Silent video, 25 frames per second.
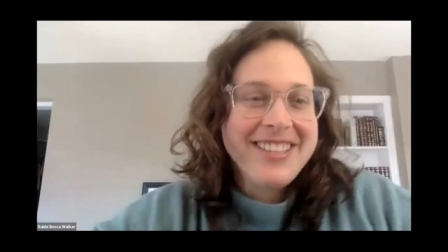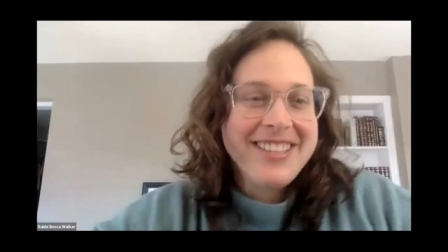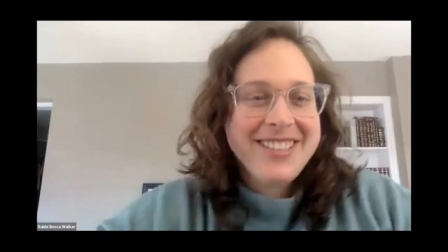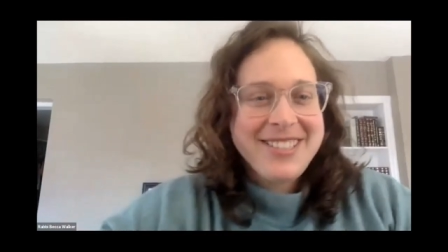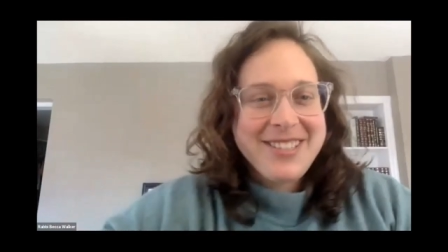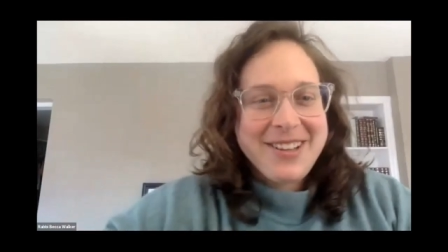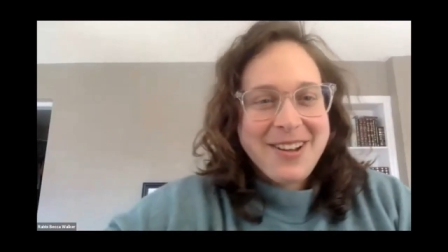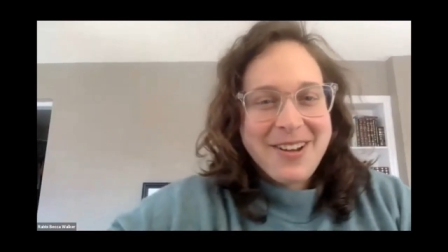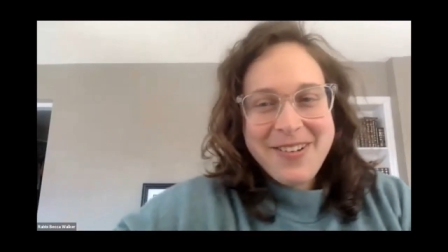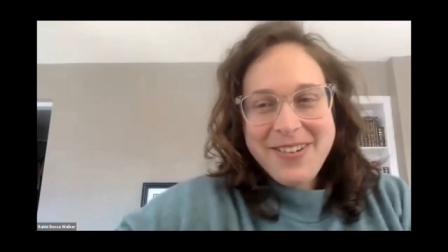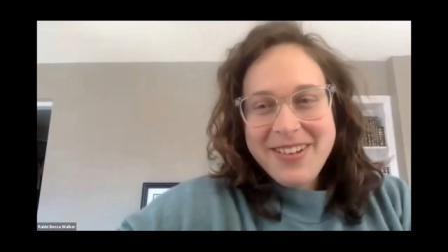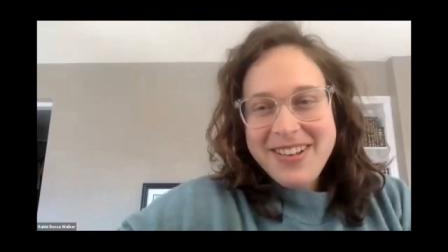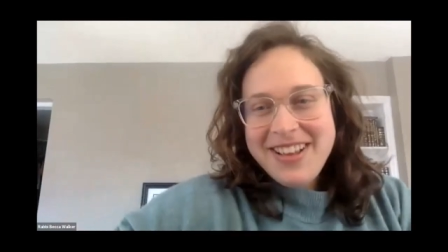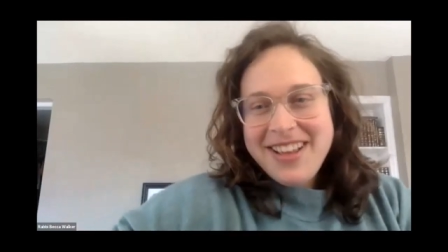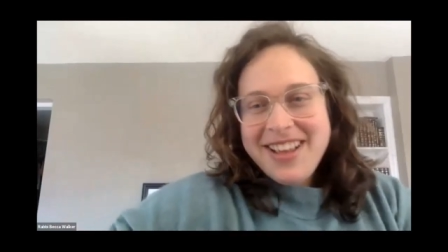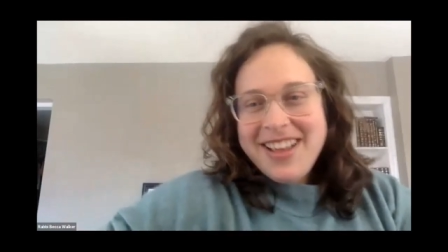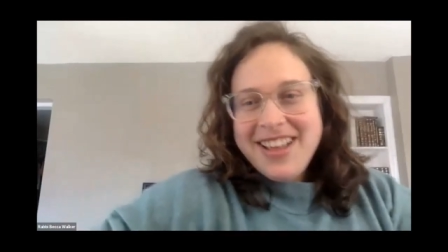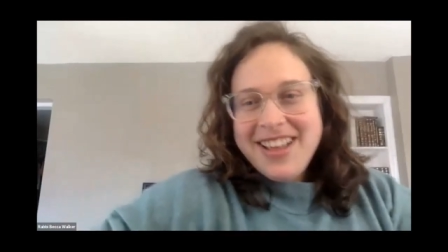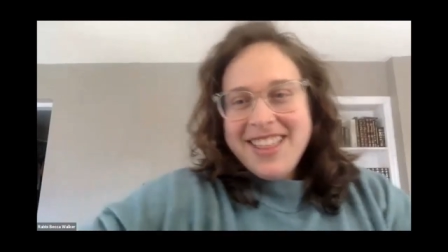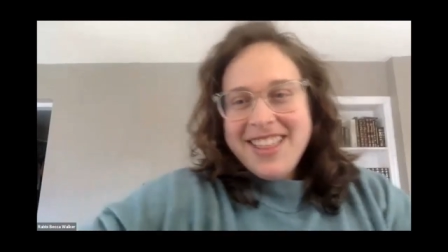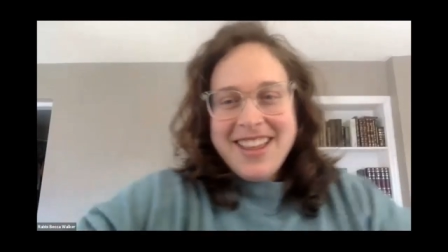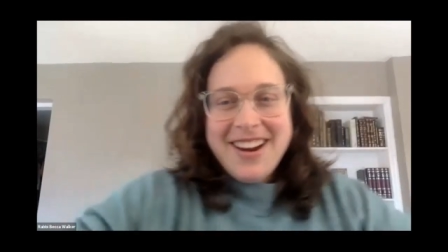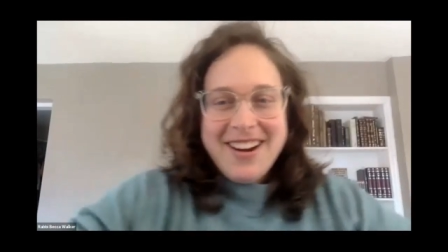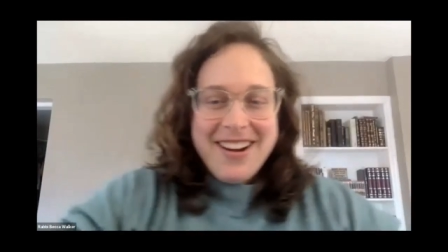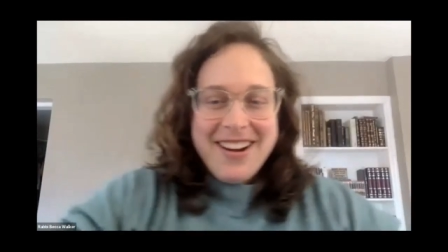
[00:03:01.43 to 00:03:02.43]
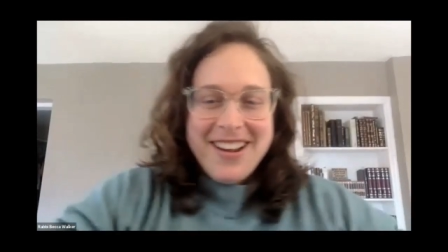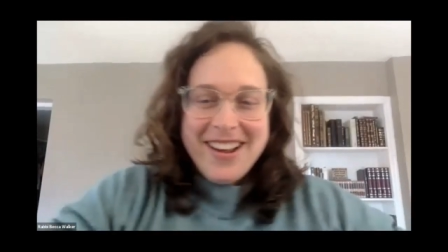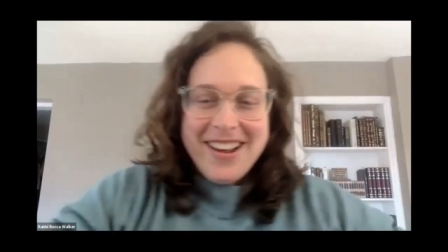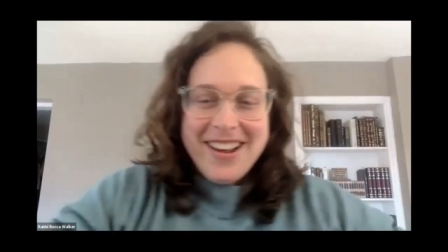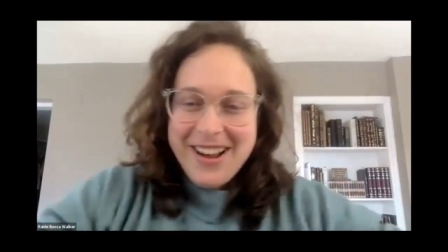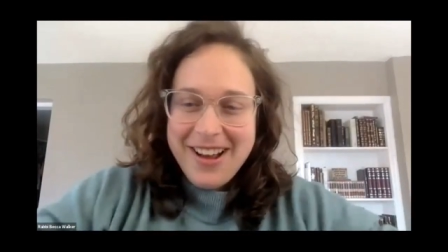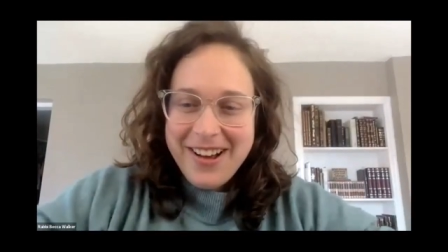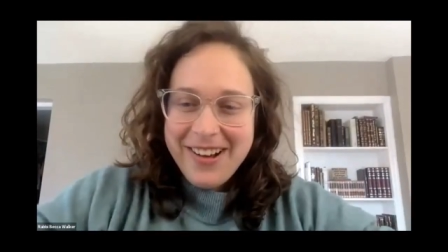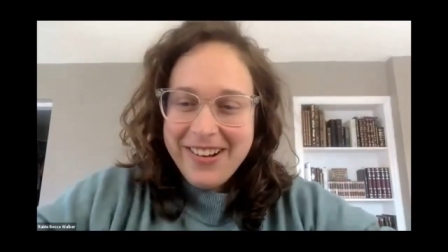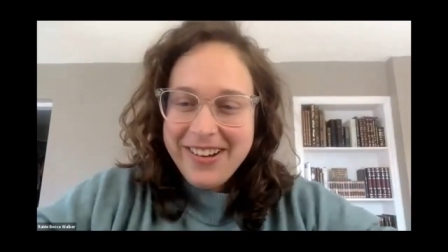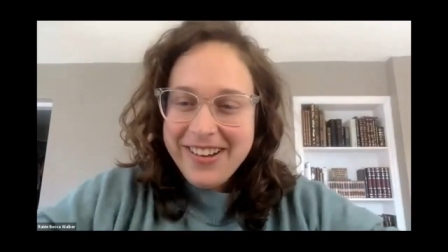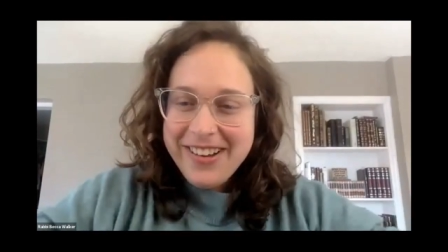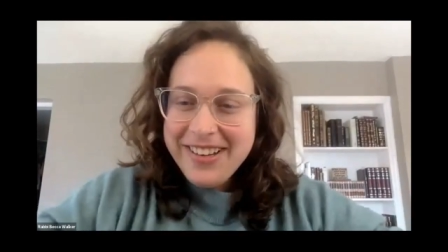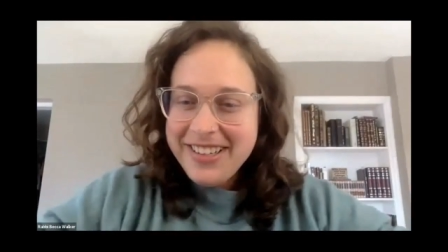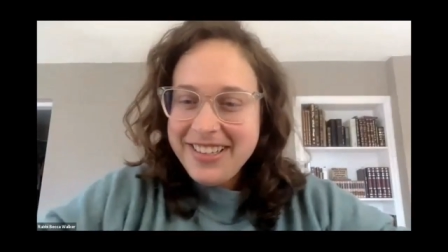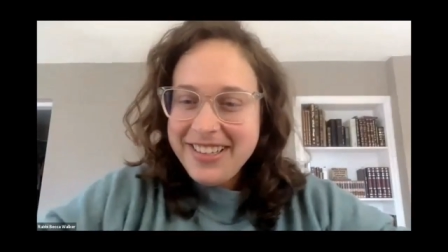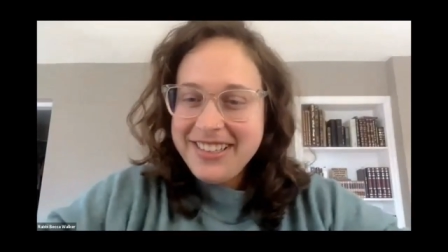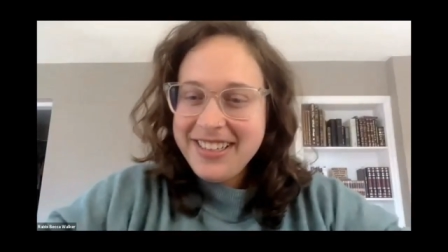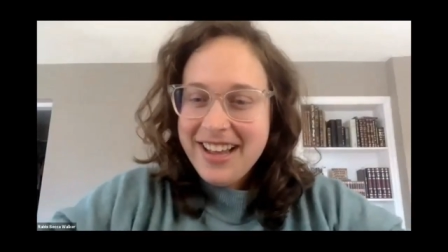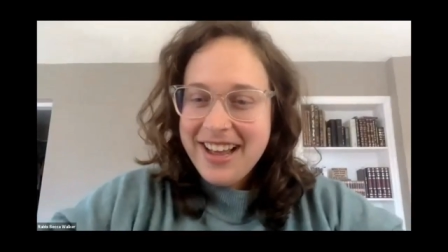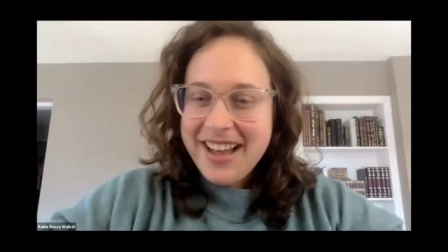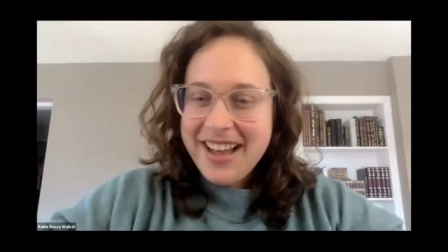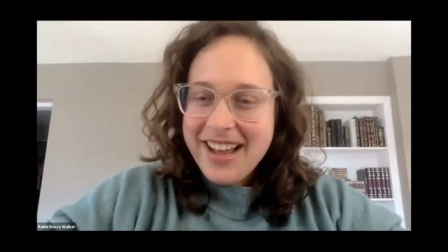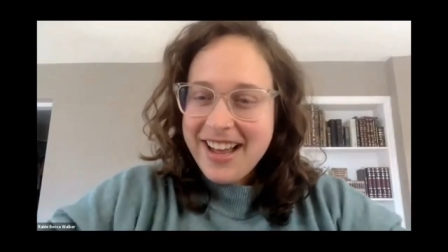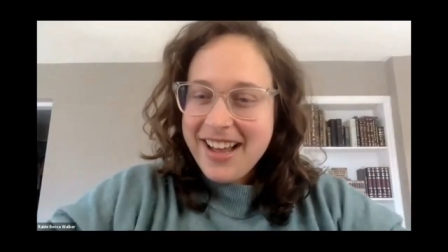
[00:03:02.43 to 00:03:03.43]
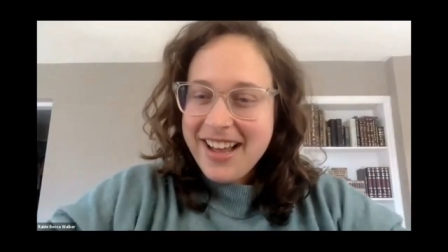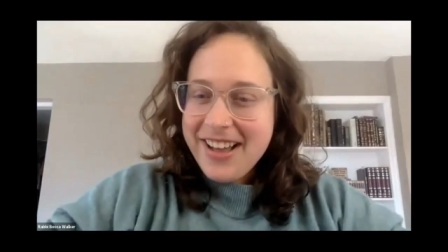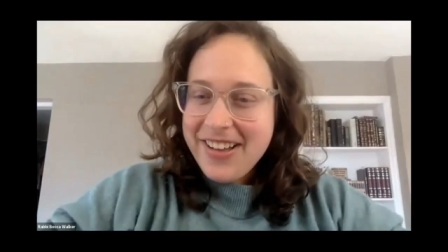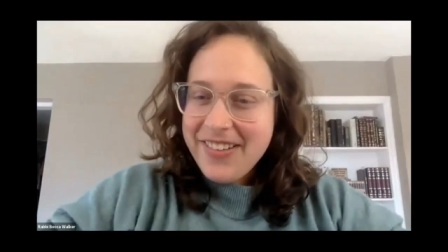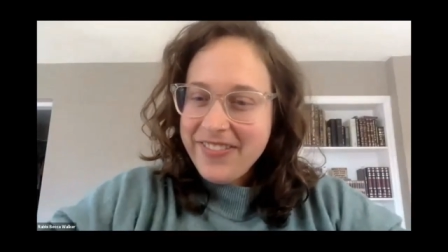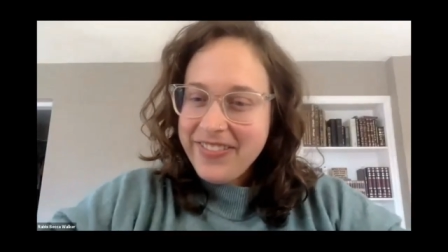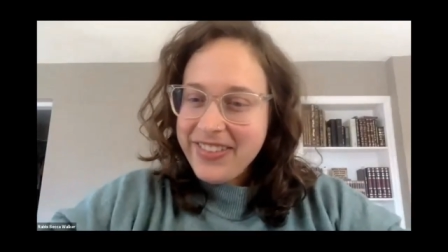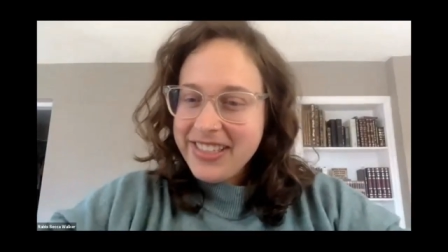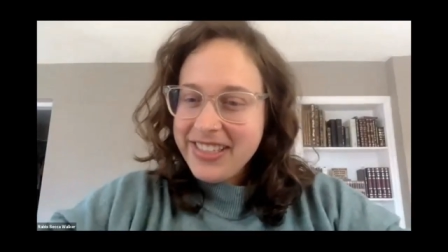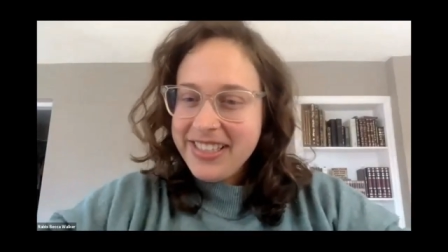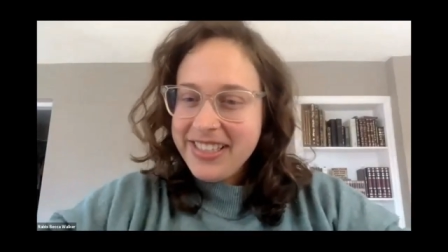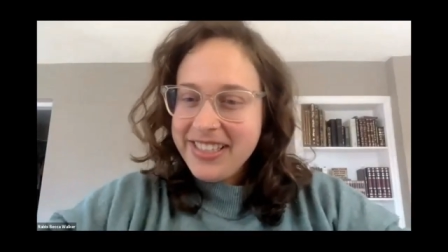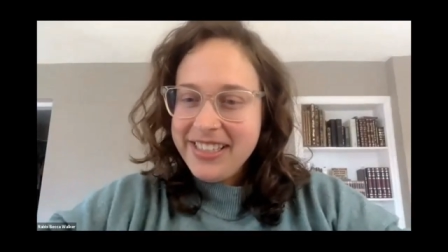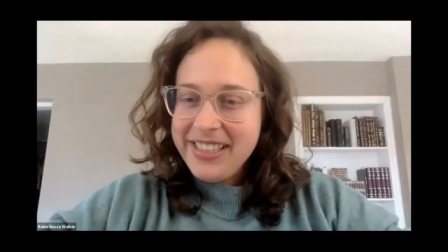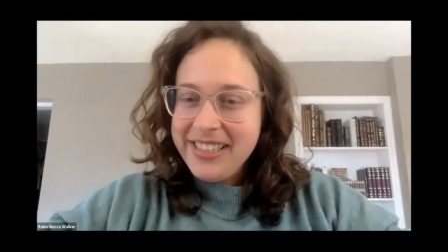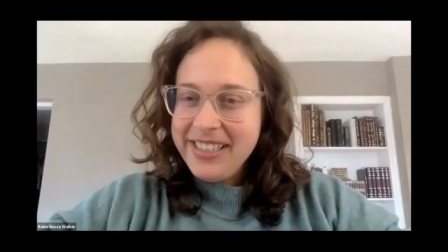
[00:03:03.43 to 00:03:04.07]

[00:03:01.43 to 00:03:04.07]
So there you go. Um,